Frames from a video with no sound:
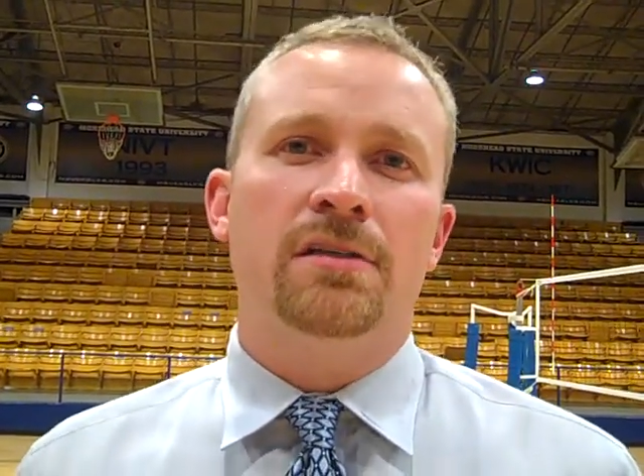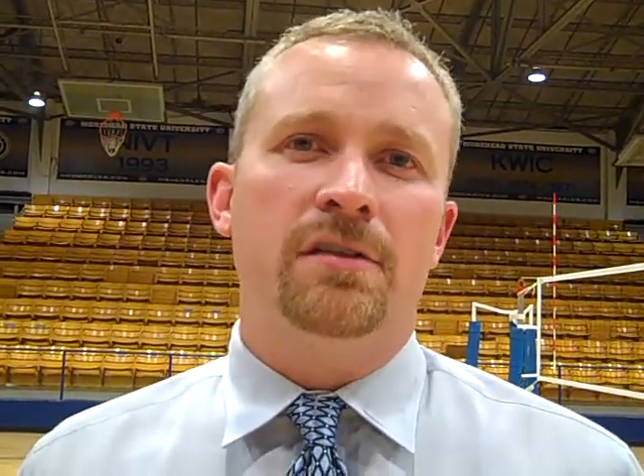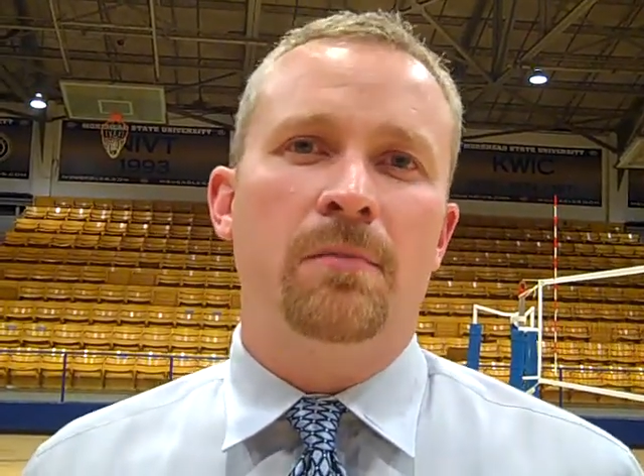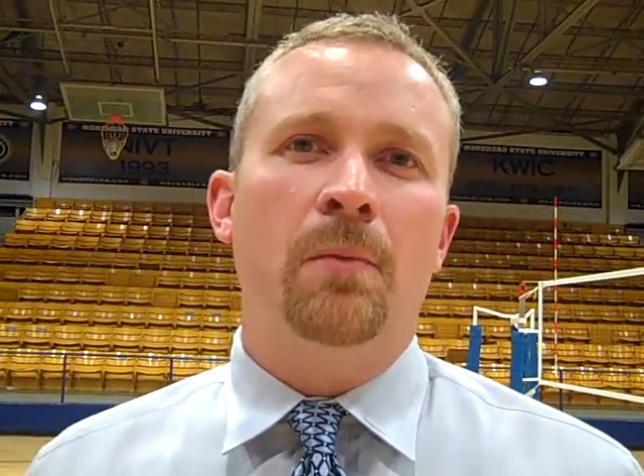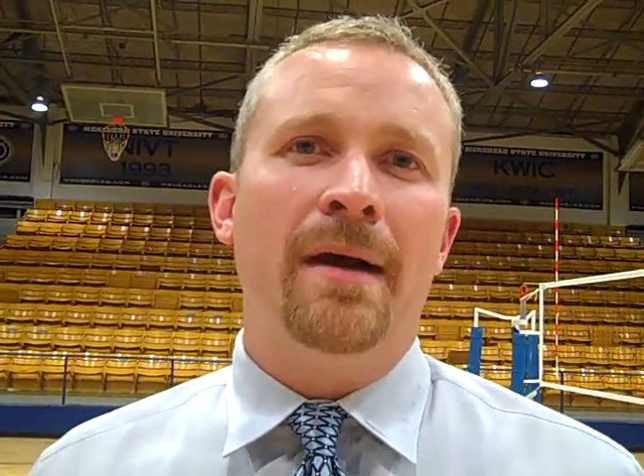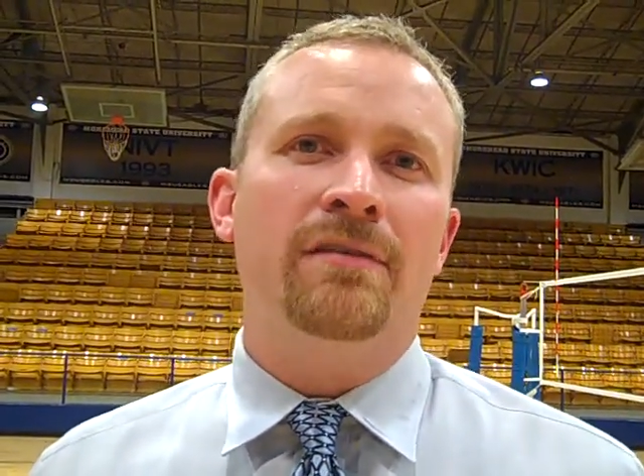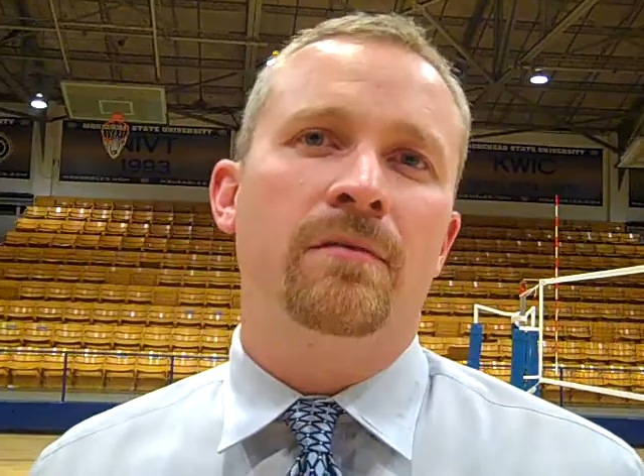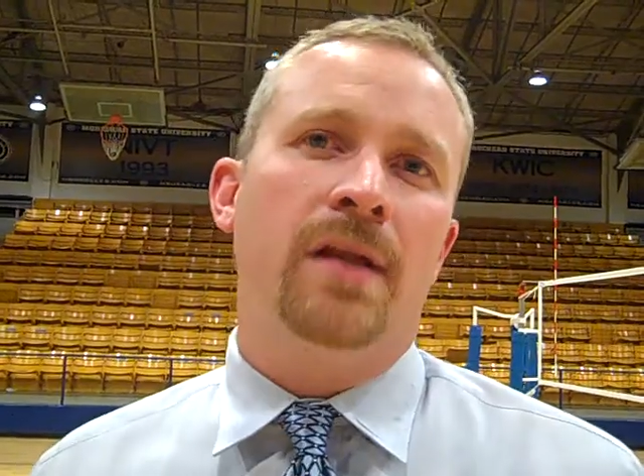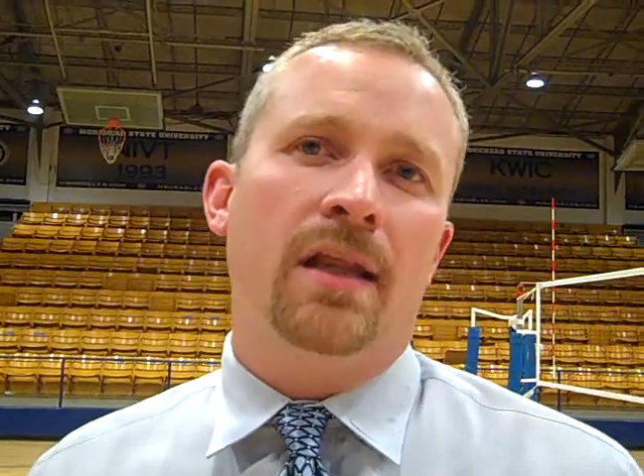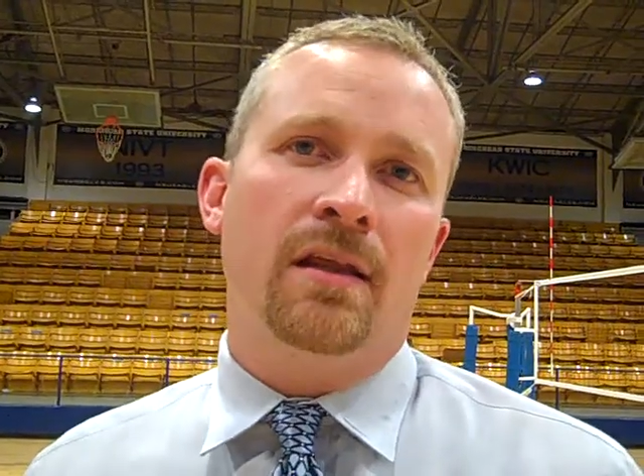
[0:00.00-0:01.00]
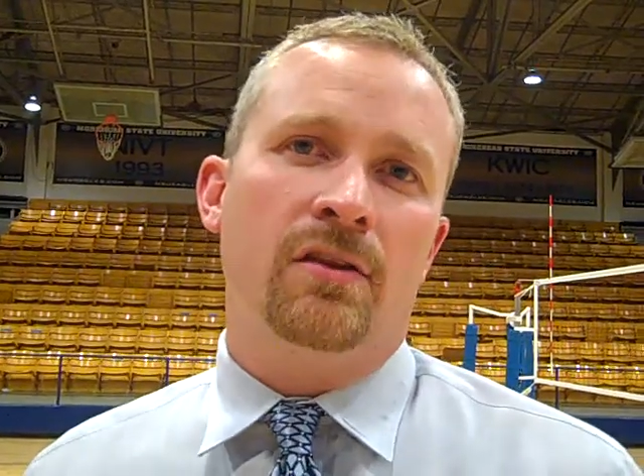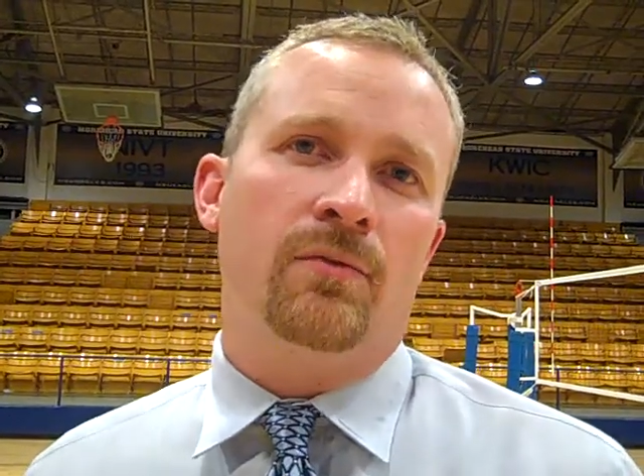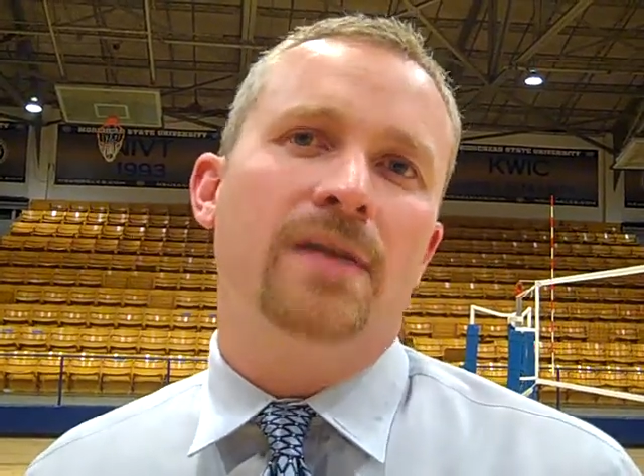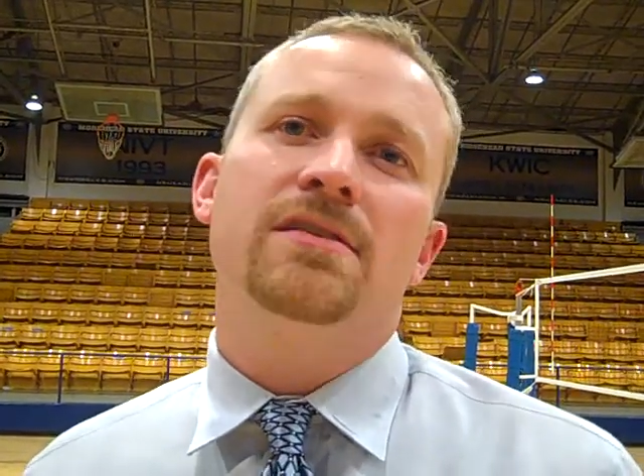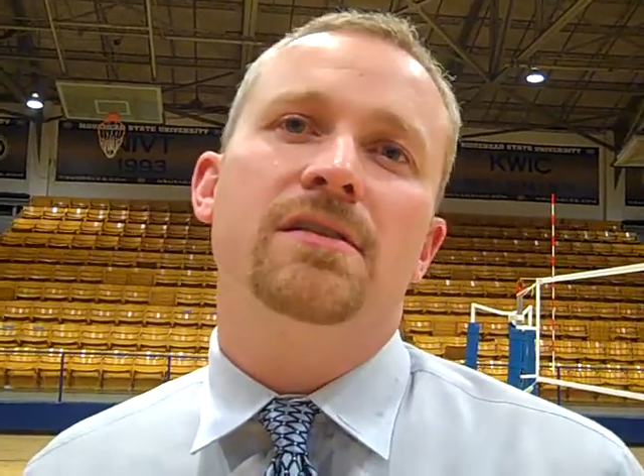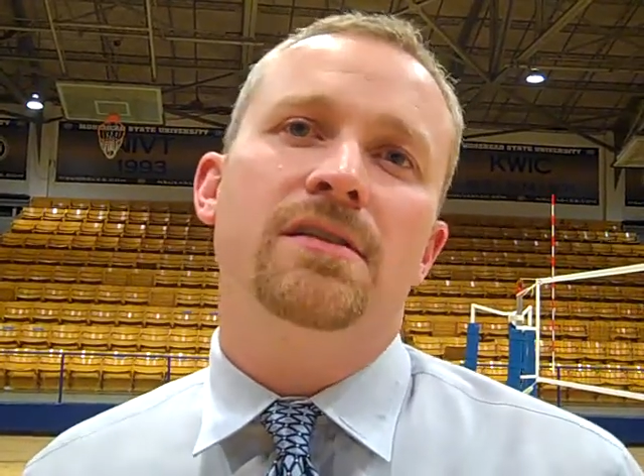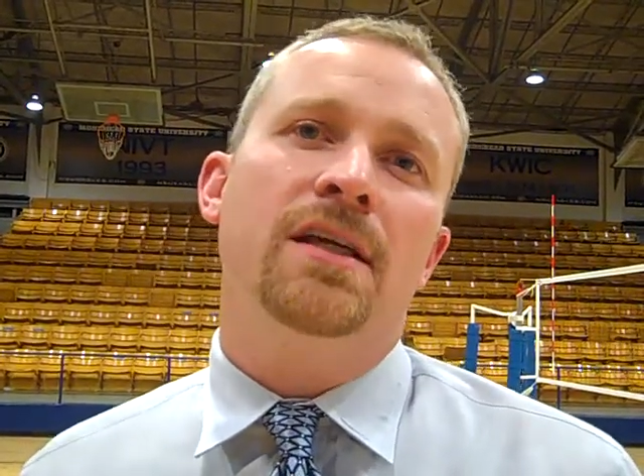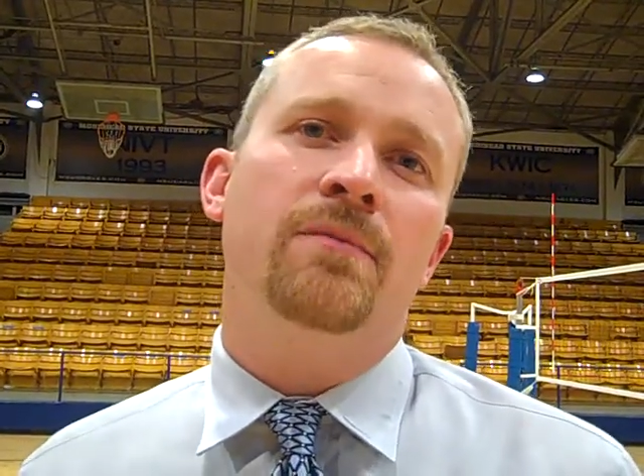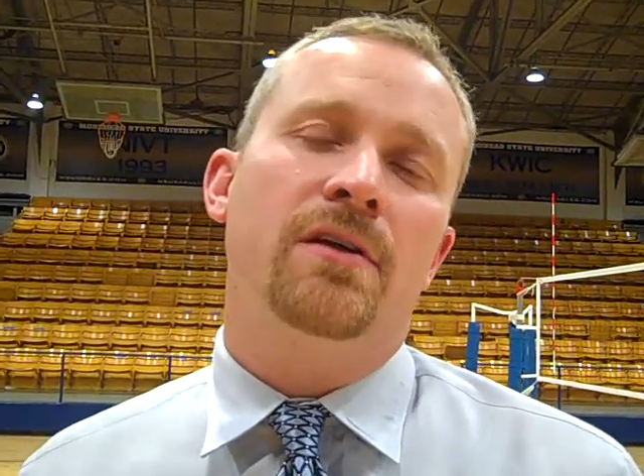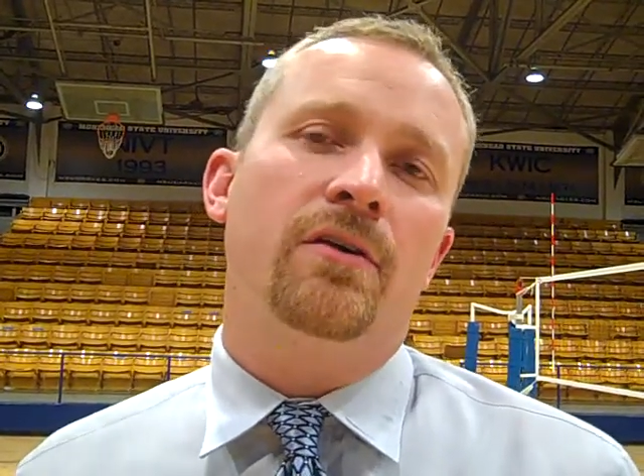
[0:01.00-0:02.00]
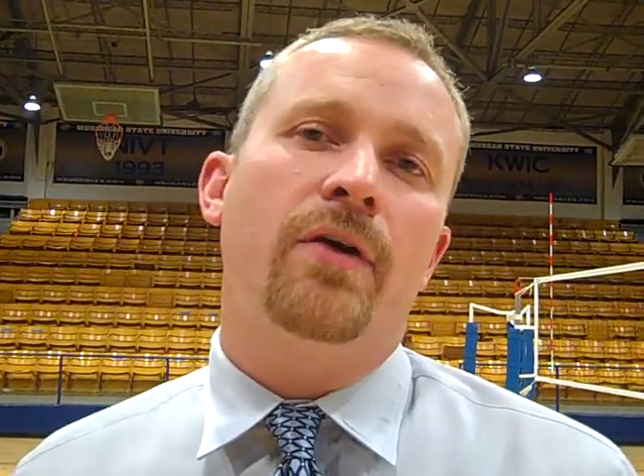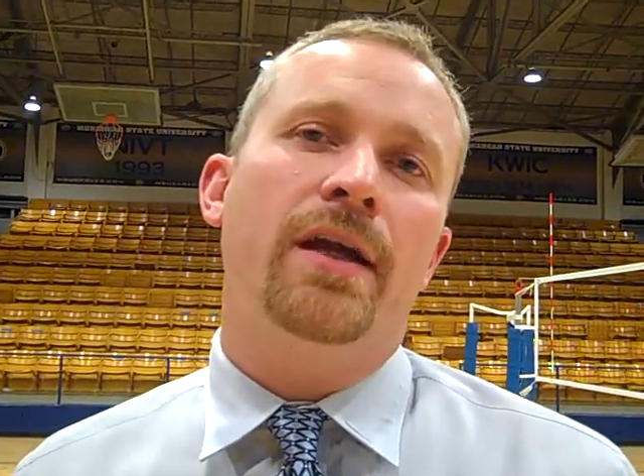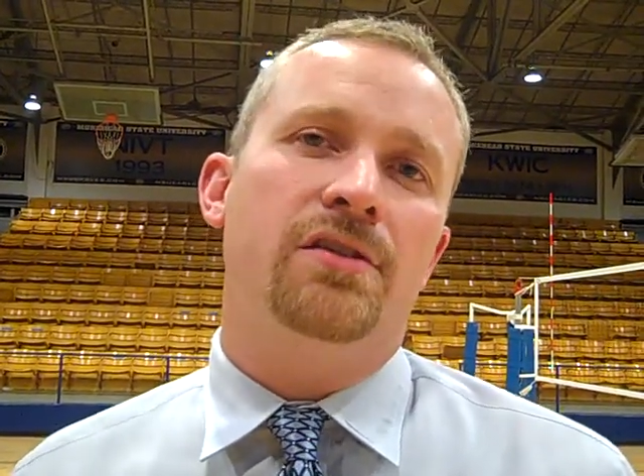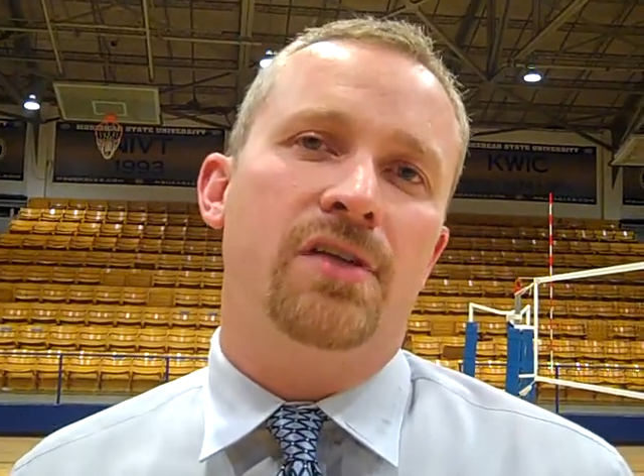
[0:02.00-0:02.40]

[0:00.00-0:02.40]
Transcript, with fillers: some momentum, and I think the rest of the team did a great